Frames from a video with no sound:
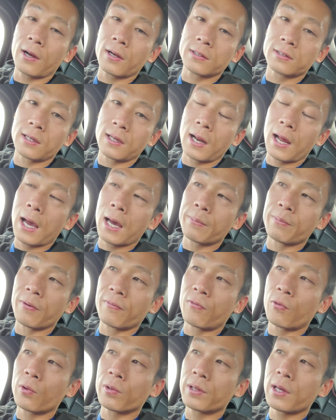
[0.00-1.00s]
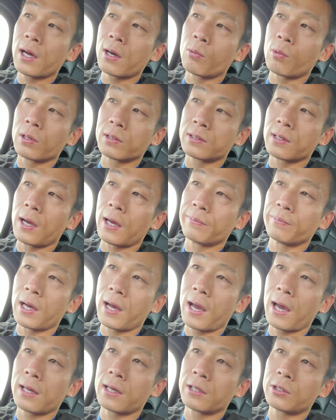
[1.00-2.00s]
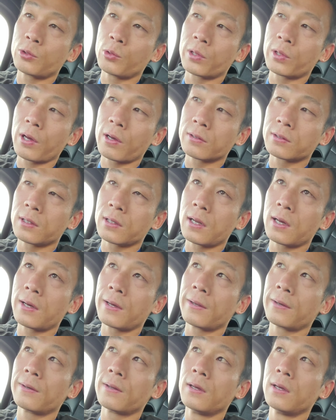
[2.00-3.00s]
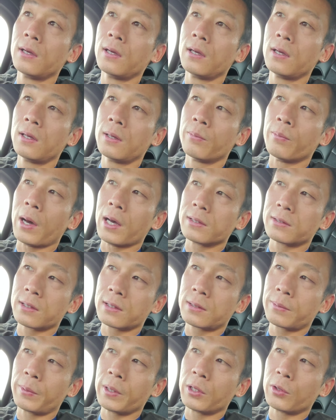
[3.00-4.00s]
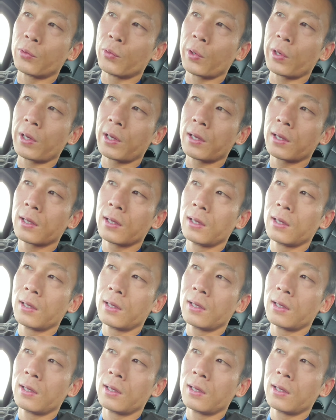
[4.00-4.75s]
cars that I had before that was, I had a 2009 Mazda Speed 3.